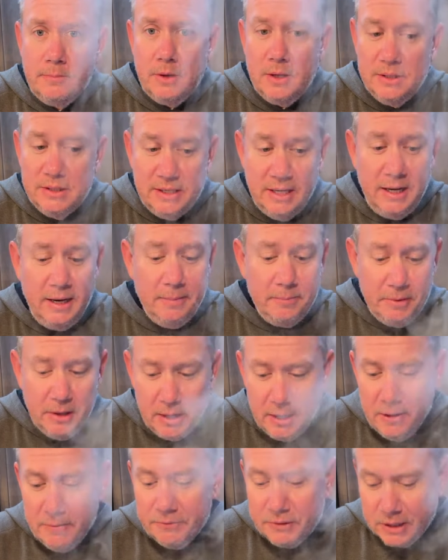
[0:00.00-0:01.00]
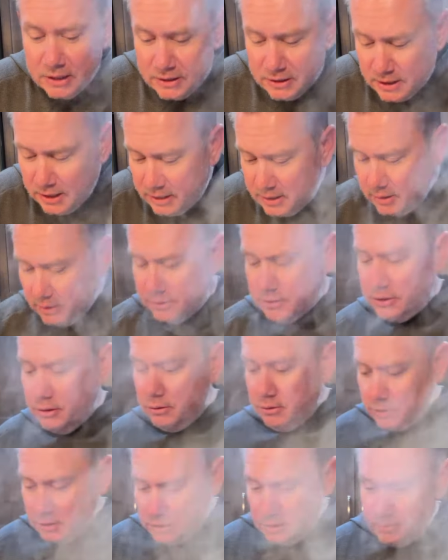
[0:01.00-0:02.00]
Sam. That's kind of,
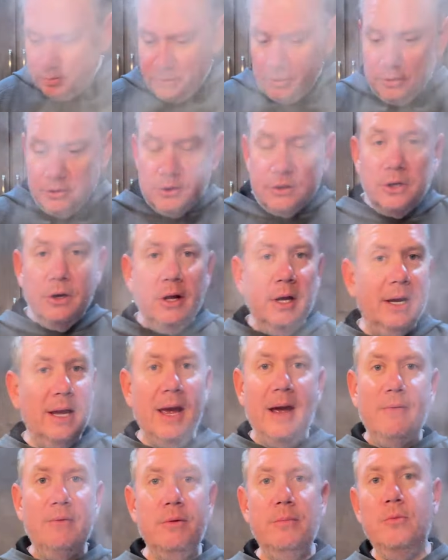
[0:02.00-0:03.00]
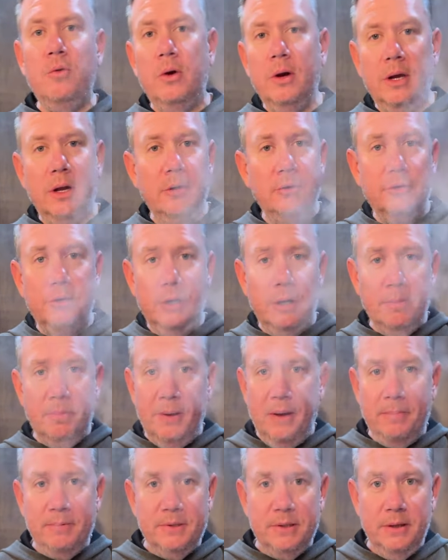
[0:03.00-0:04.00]
so a couple years ago, like every morning I would drink a
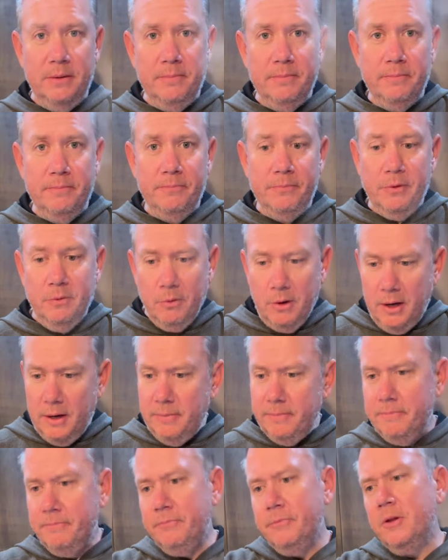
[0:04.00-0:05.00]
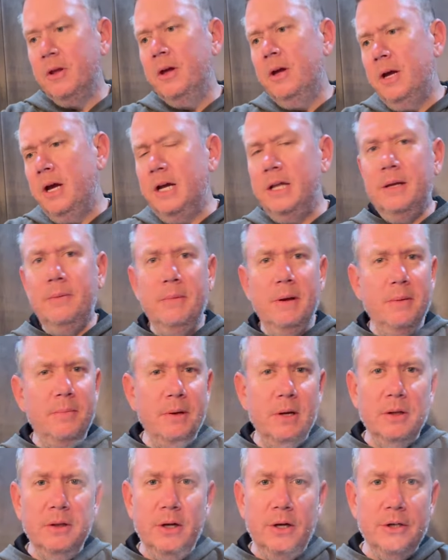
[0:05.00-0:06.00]
Pepsi, right? And then maybe
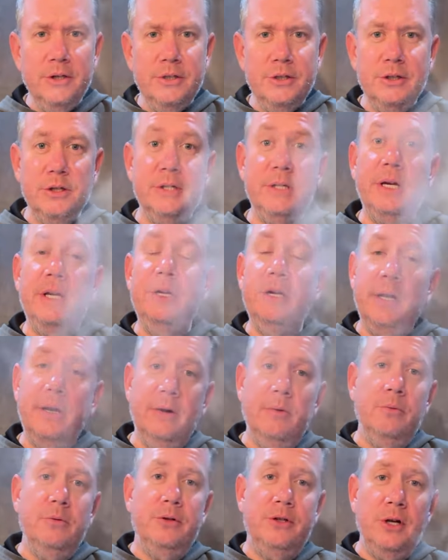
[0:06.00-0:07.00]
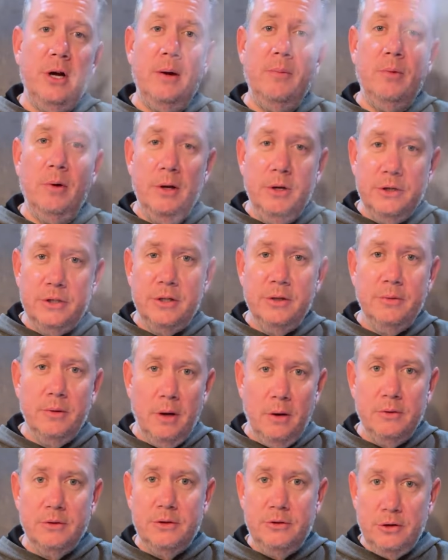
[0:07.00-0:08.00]
at lunch, because I had a job where I
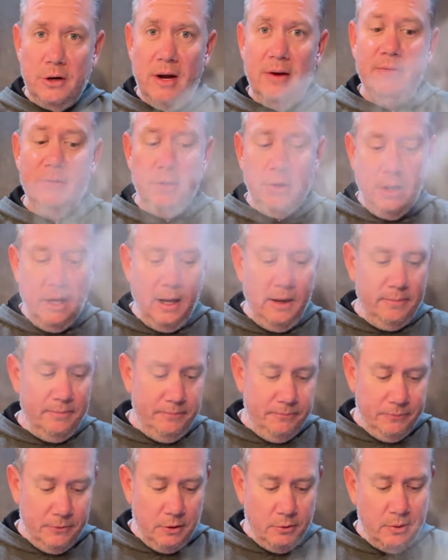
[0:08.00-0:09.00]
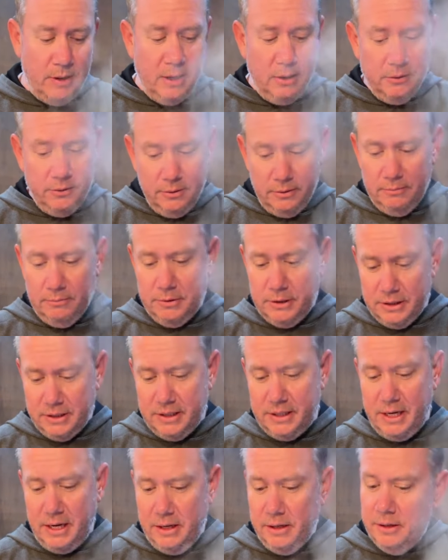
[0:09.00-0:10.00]
was driving a lot around the
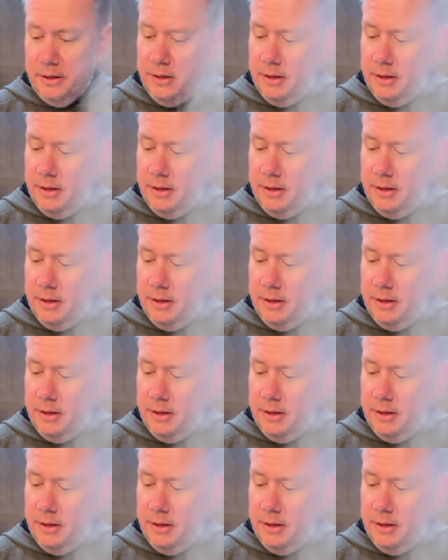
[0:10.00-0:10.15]
state.